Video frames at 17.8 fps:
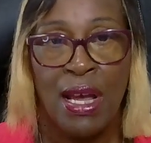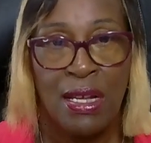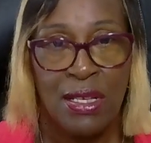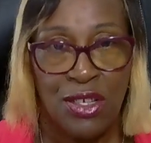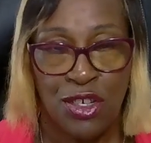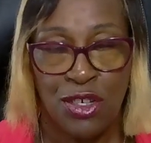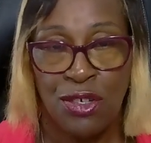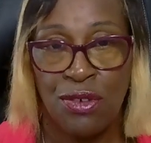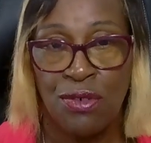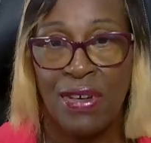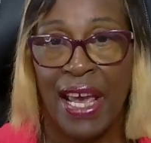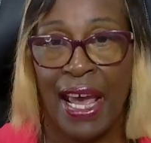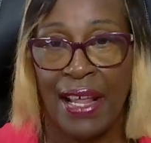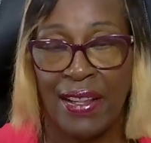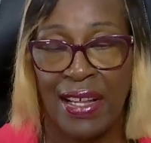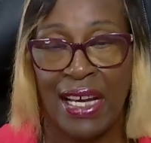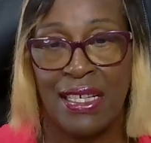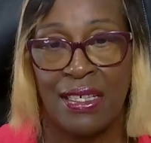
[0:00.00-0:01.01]
to get
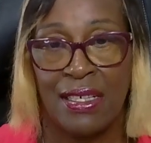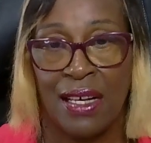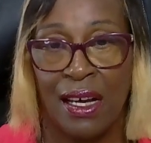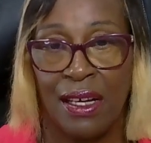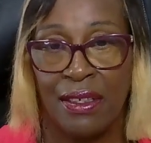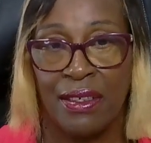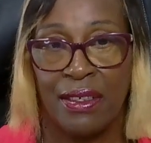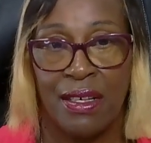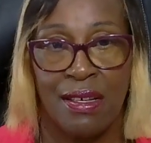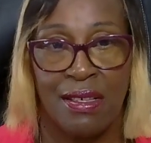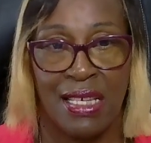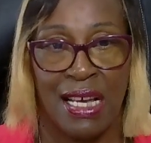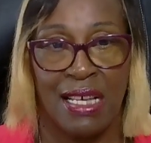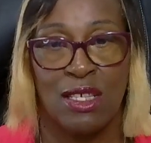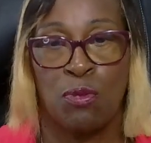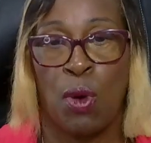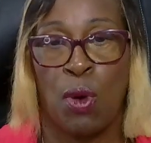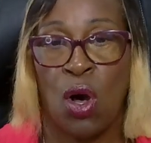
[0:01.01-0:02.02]
that done, because
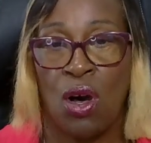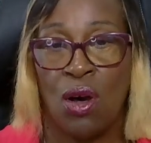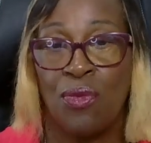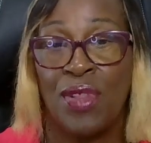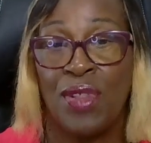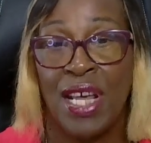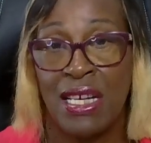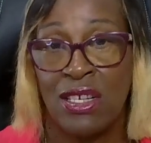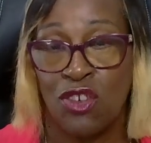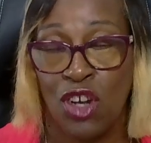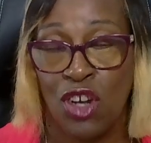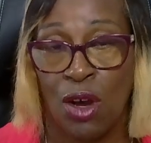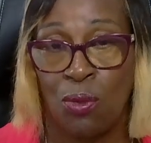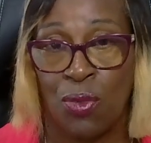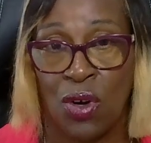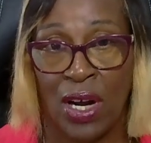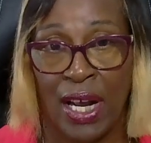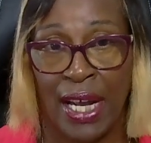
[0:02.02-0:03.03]
that's part of their job,
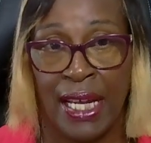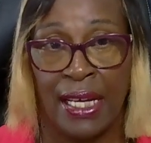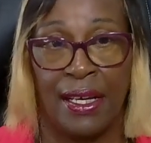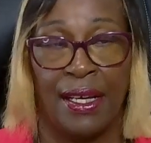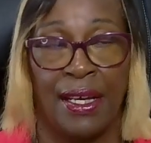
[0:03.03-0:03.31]
right?